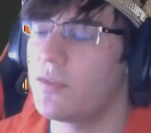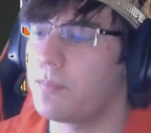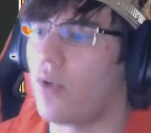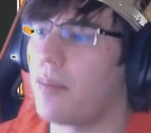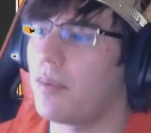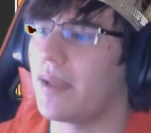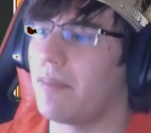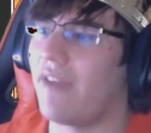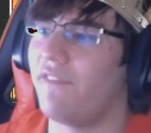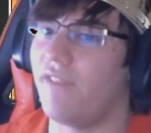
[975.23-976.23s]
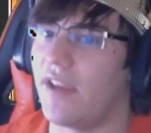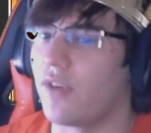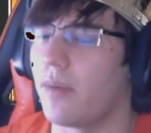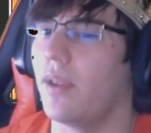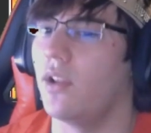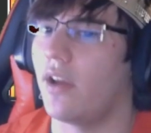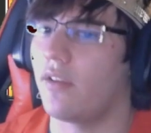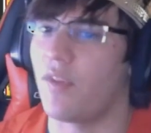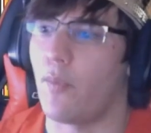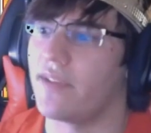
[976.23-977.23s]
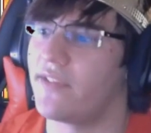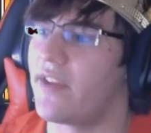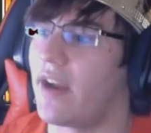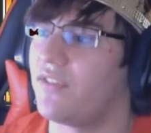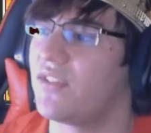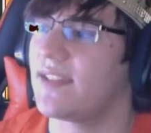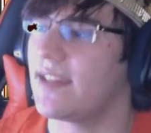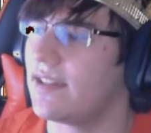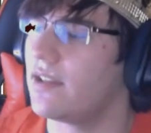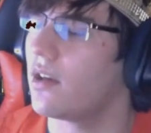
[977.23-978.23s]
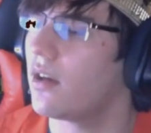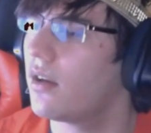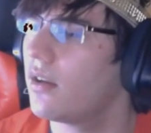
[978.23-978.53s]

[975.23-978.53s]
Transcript: probably my favorite build out of the ones that I've seen here.